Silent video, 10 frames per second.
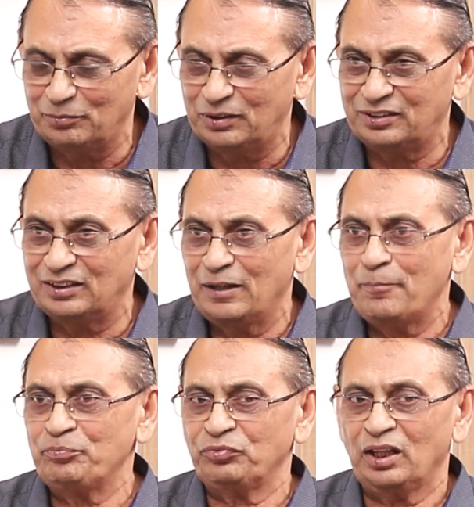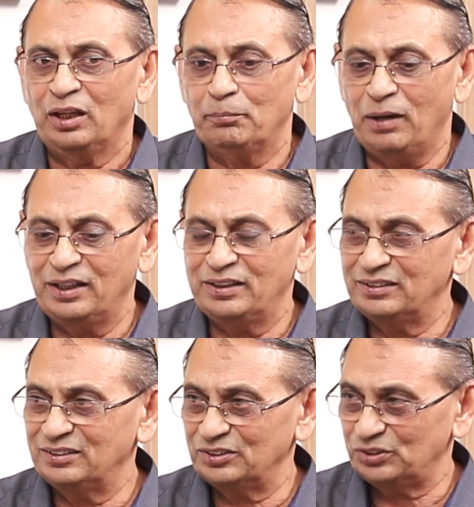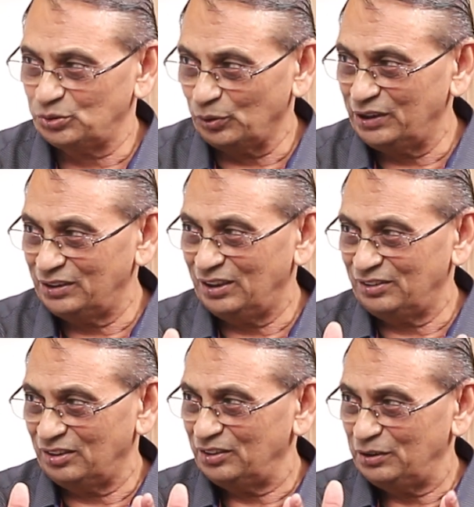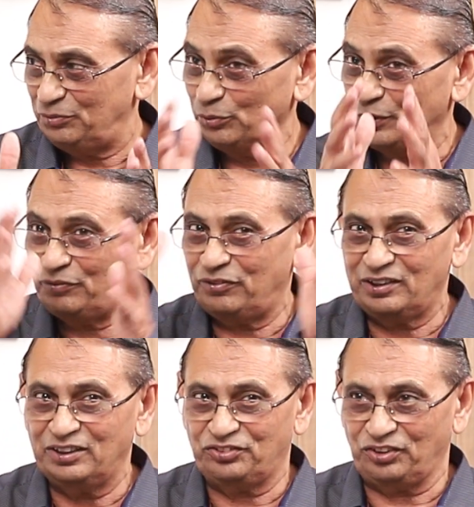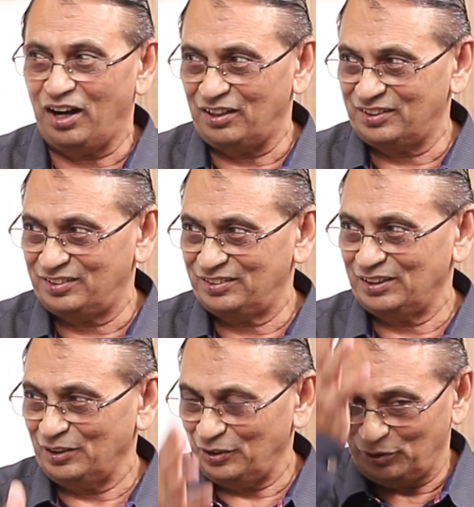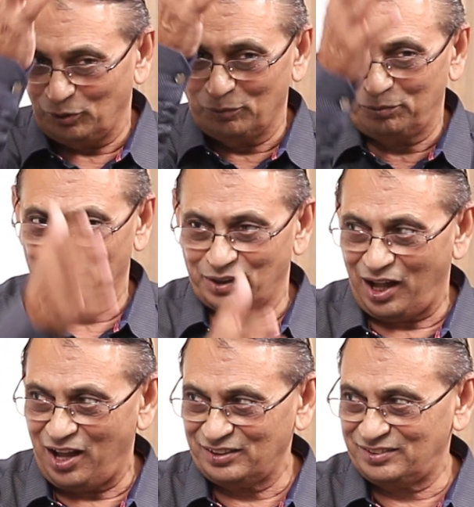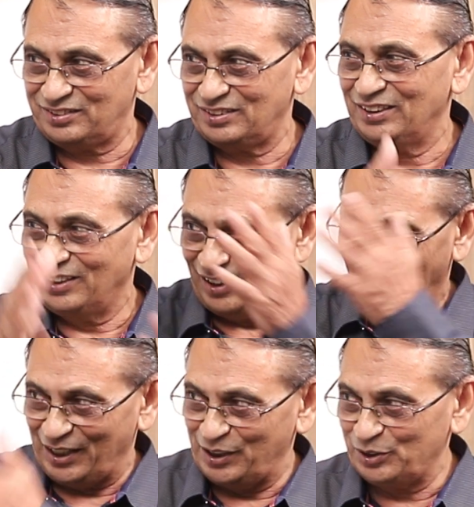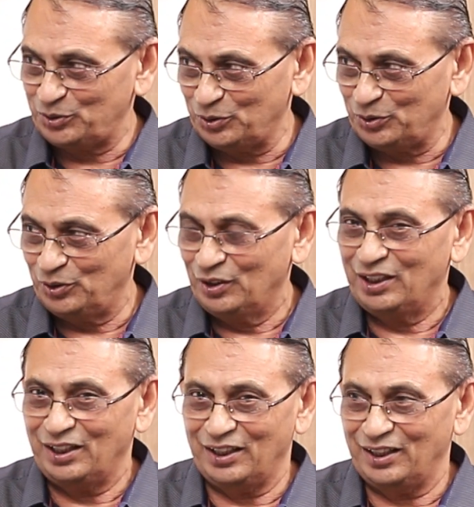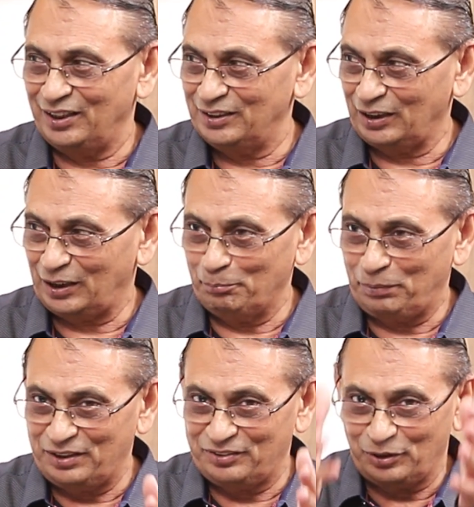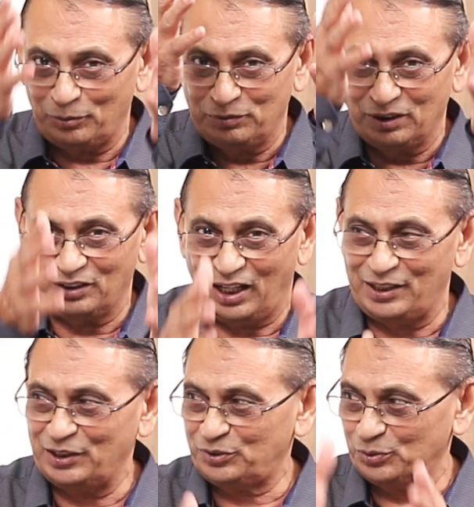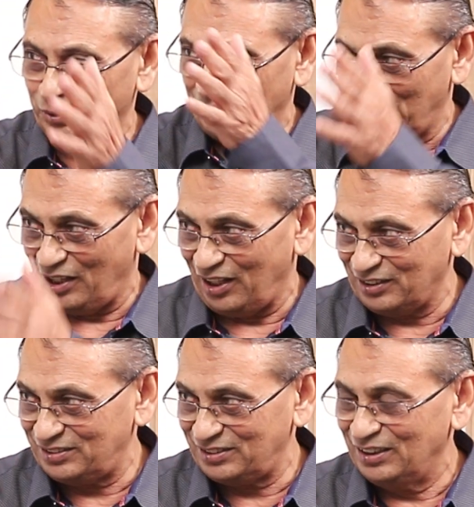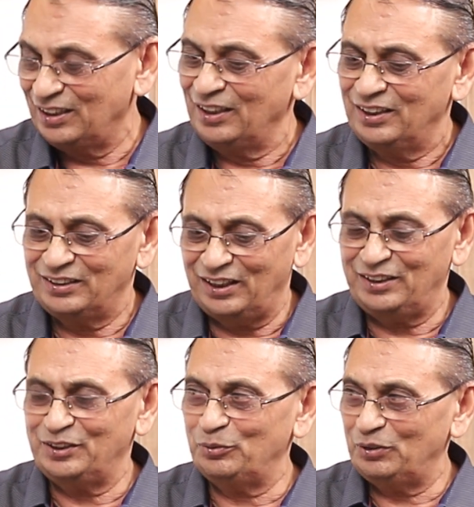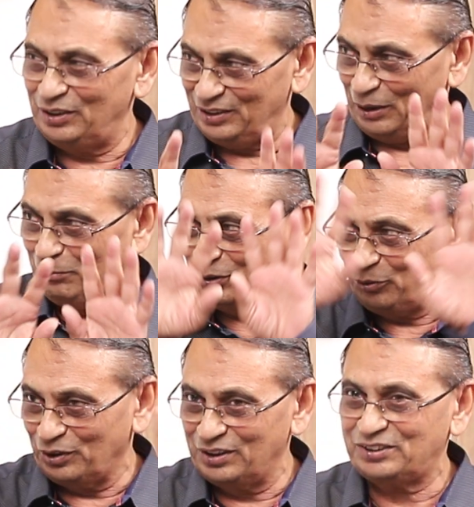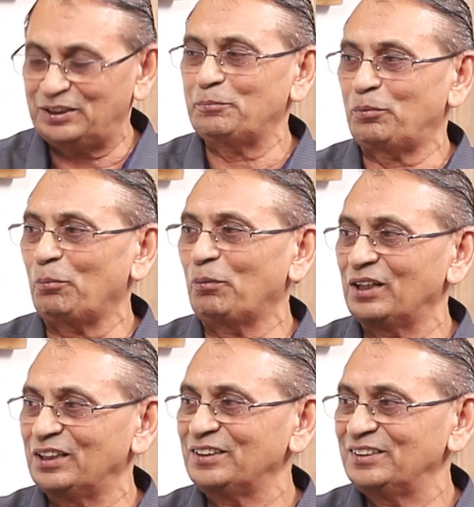But by showing if you refer the charts of NAS, ISO, and the comparison of the ISO and NAS, then you will able to understand properly.